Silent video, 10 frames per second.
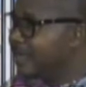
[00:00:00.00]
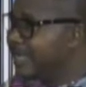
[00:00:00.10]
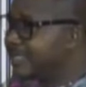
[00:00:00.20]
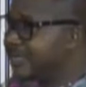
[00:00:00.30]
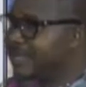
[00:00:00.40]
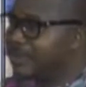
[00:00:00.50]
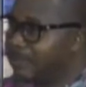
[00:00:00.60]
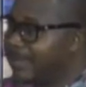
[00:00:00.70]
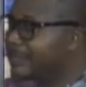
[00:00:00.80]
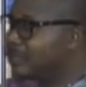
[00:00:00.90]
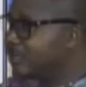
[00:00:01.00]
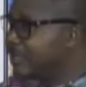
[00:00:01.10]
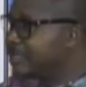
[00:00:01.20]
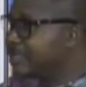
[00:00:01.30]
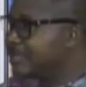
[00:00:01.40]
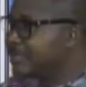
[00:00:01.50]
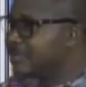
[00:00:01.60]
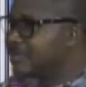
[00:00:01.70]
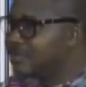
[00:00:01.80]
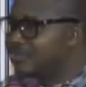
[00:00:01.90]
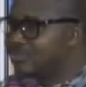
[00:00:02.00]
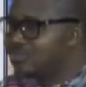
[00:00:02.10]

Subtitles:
time they come back to base, you